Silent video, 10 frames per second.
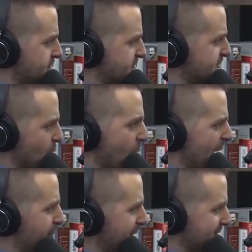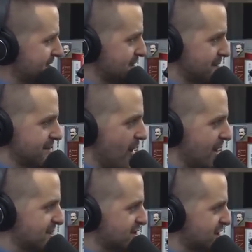square pieces of
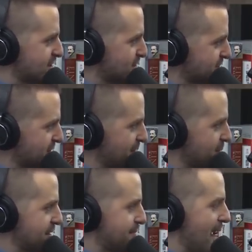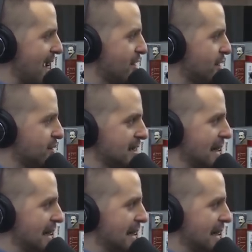diced chicken or something with mayo and